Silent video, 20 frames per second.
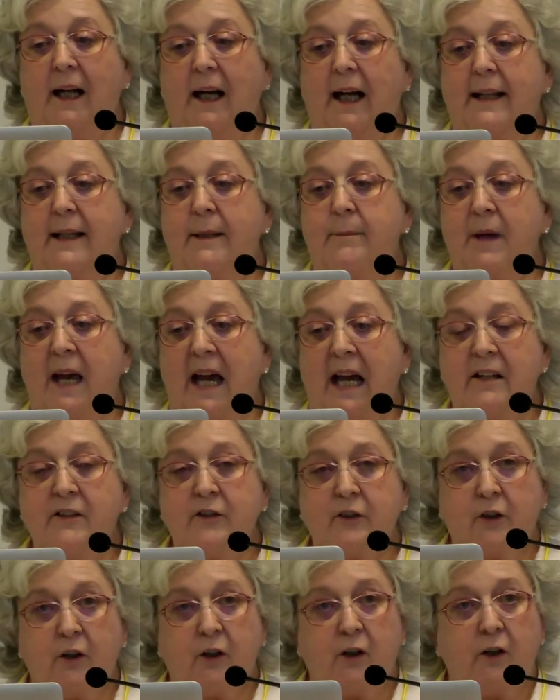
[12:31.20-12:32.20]
And the
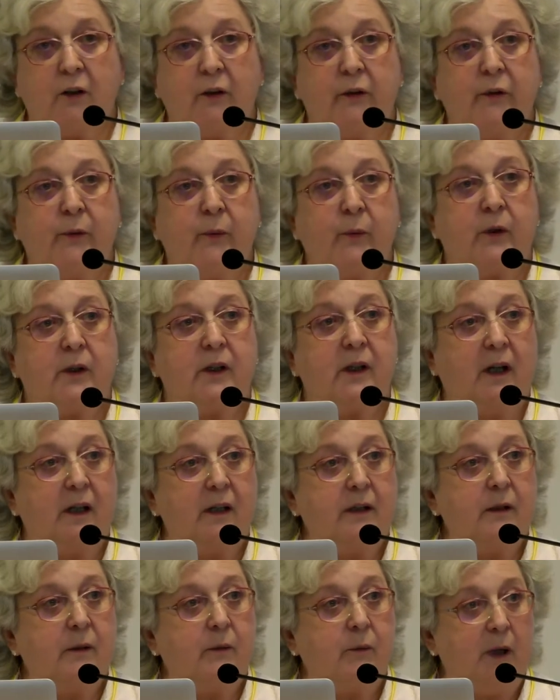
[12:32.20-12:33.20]
Match Girls were
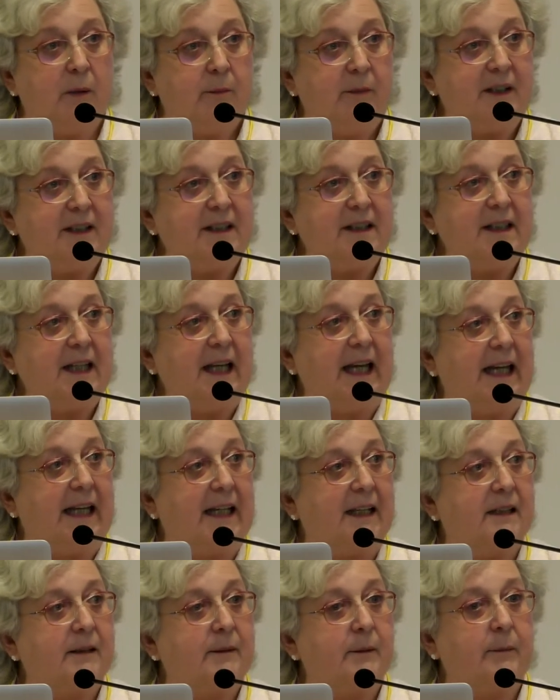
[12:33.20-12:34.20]
young women
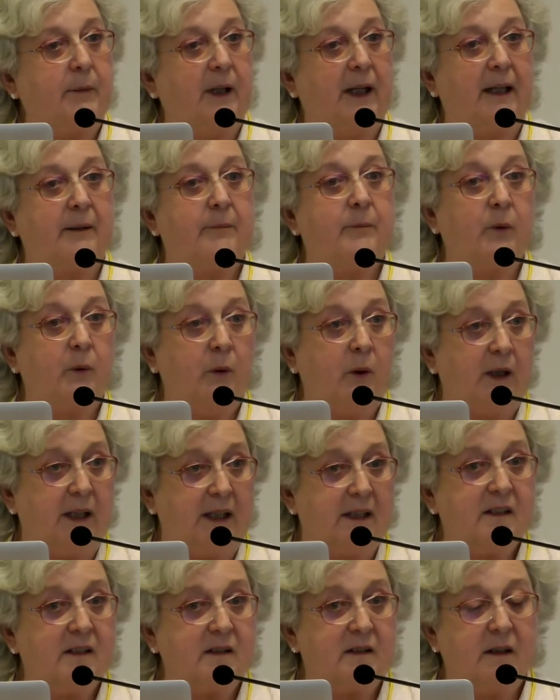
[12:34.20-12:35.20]
and
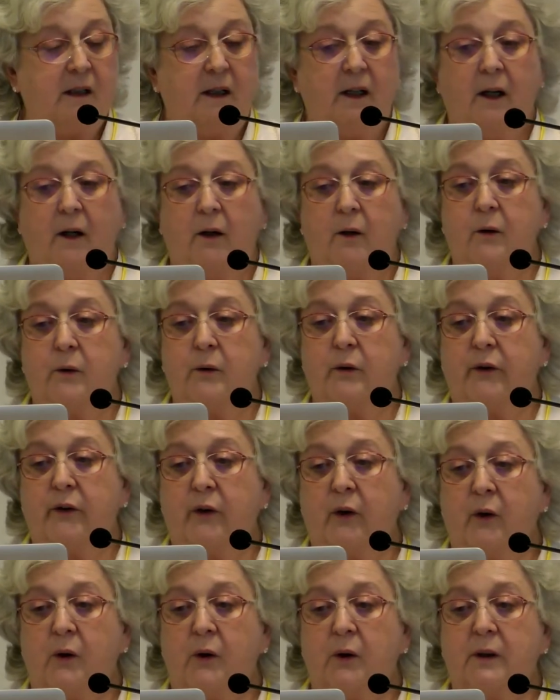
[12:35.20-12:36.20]
boys who
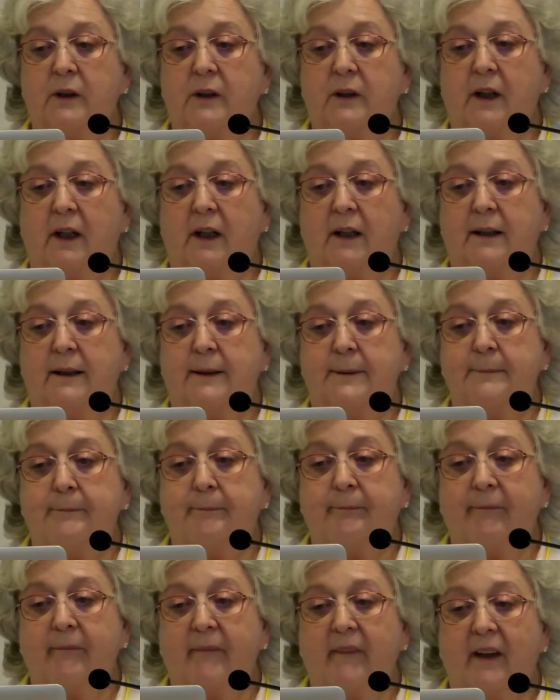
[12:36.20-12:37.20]
sold
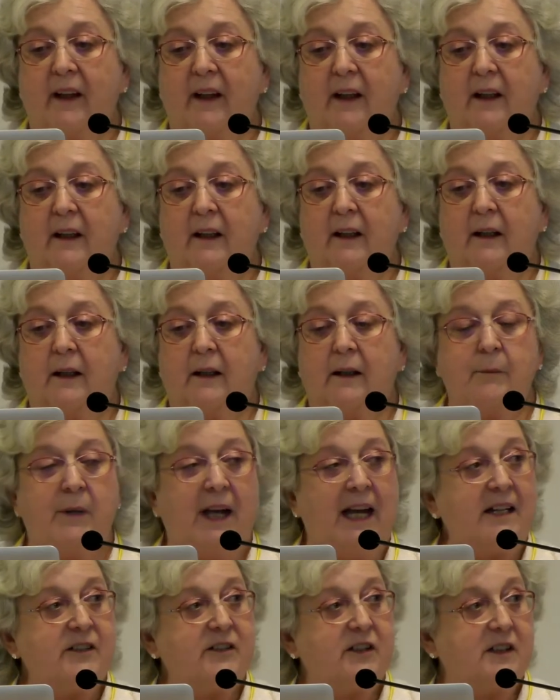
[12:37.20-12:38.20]

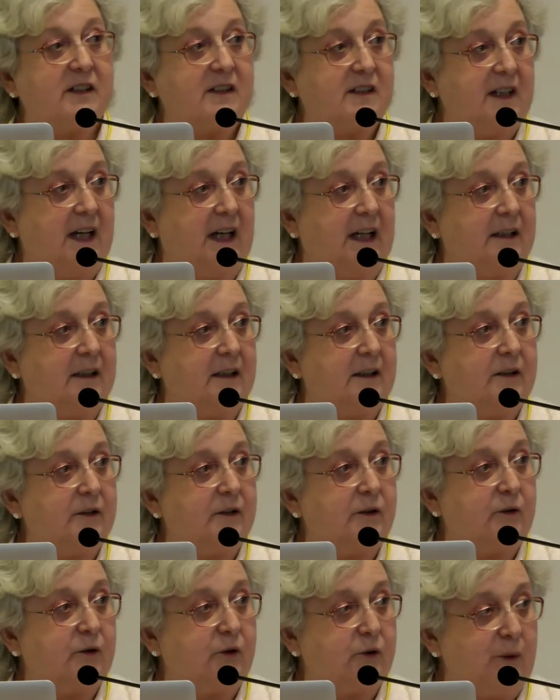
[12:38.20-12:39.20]
matches on the
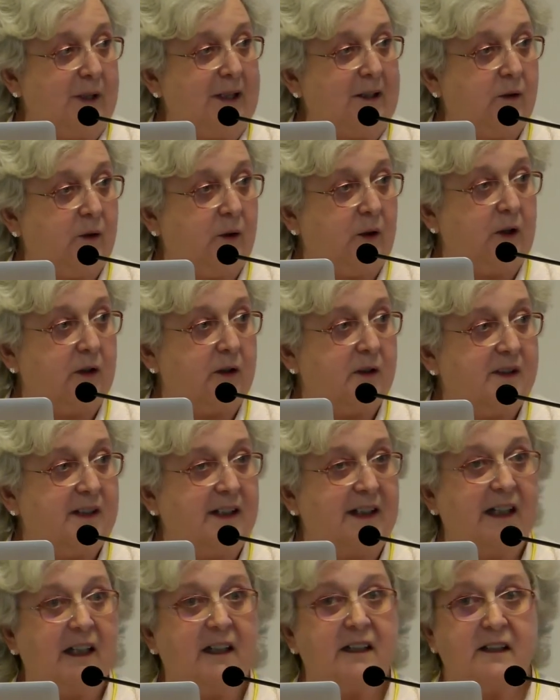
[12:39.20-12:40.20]
street corners
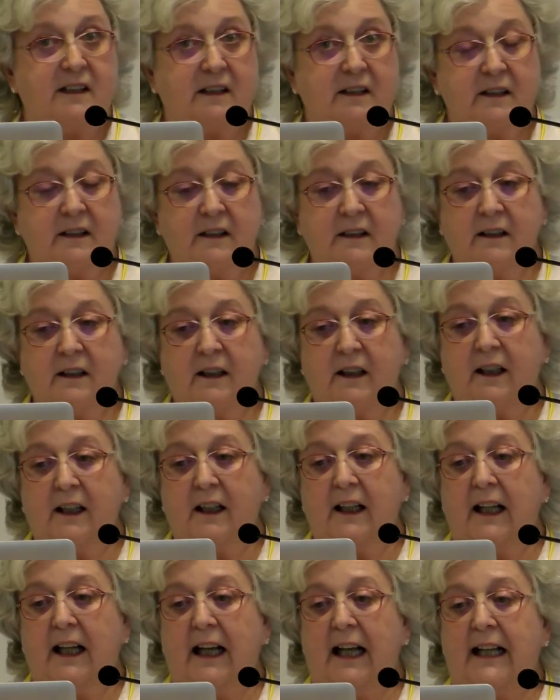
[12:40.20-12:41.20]
in London.
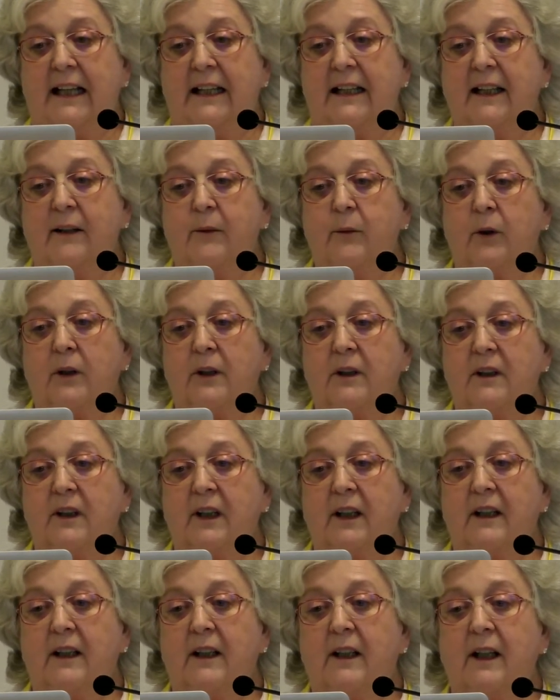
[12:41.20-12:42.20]
And they worked,
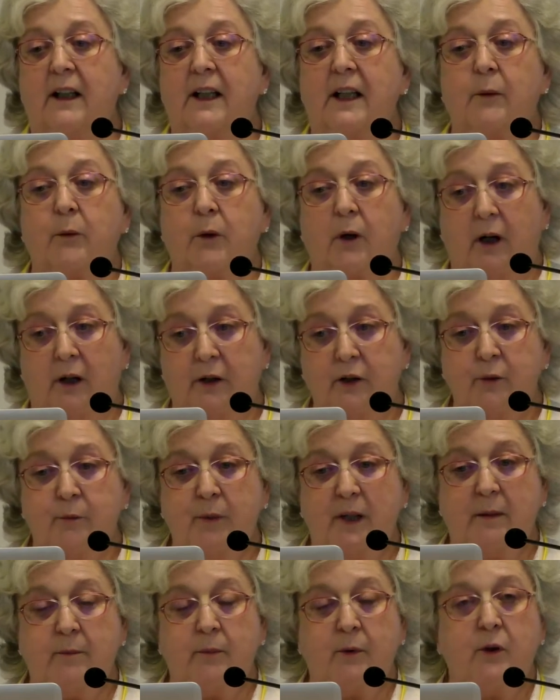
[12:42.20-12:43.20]
and there were other
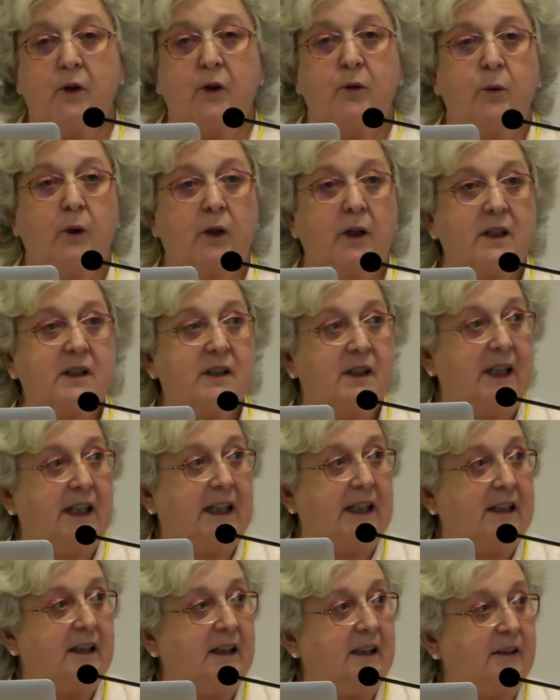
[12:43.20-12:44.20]
people who worked
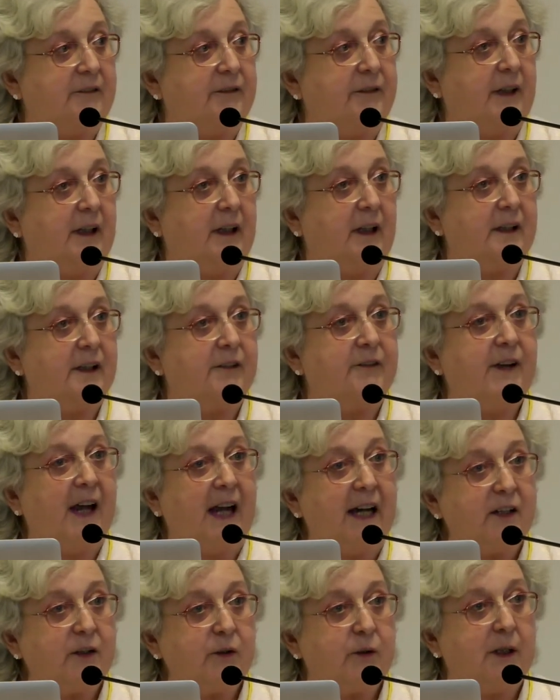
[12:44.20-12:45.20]
in the
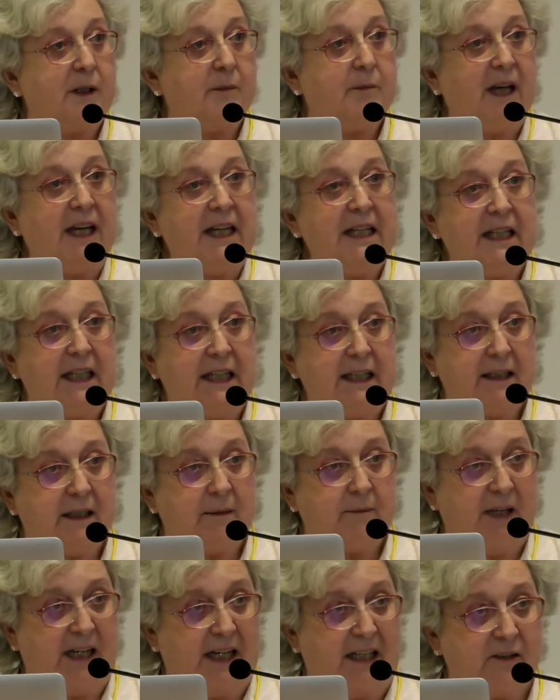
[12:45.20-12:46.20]
factory making the
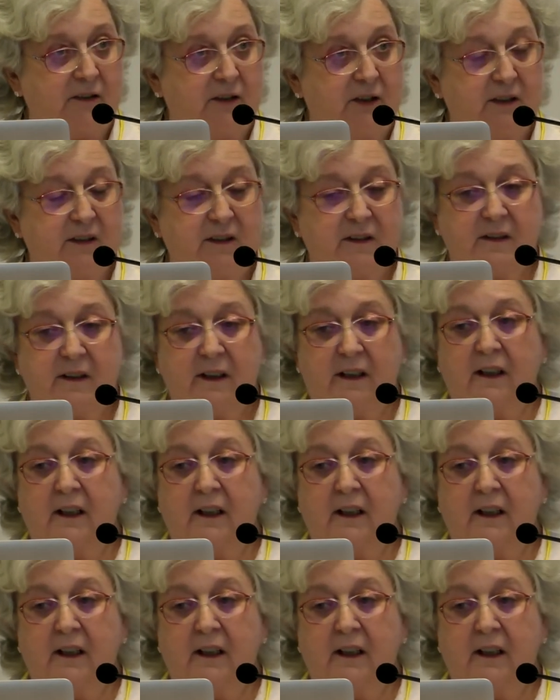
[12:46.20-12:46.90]
matches.